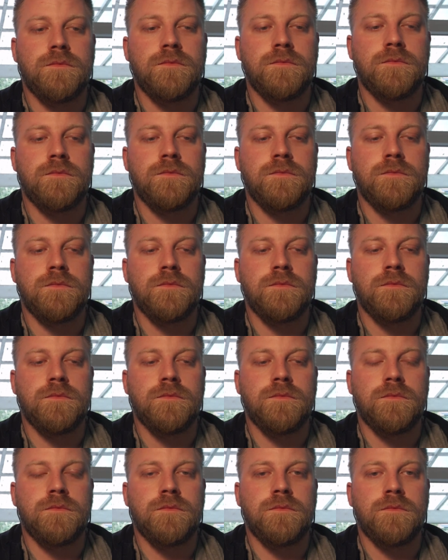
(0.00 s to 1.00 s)

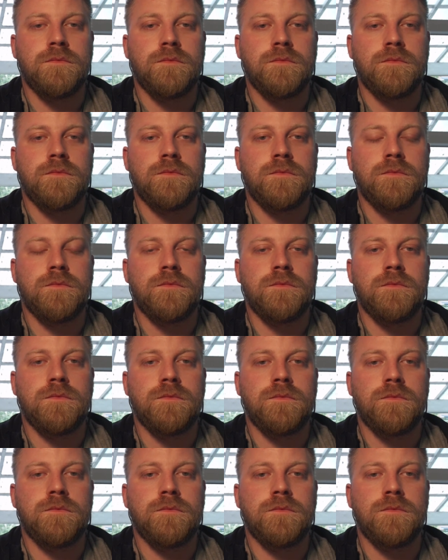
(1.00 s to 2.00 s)

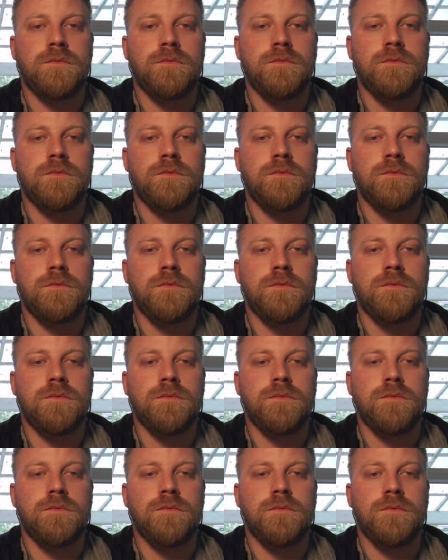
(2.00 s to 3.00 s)

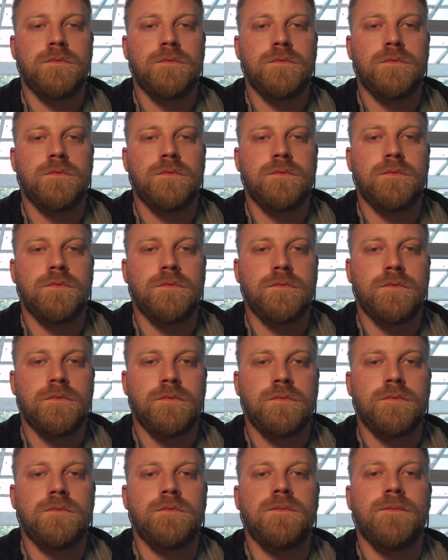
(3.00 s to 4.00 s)

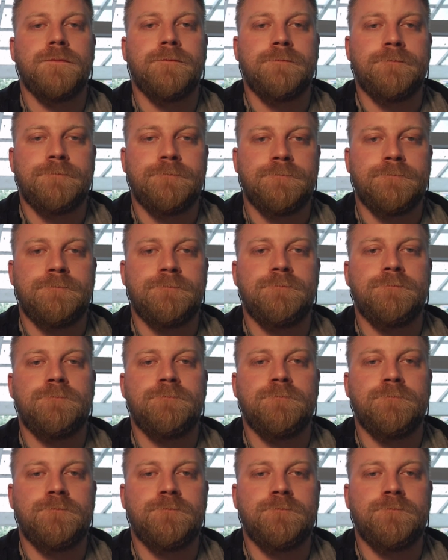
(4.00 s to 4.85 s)
This person isn't speaking.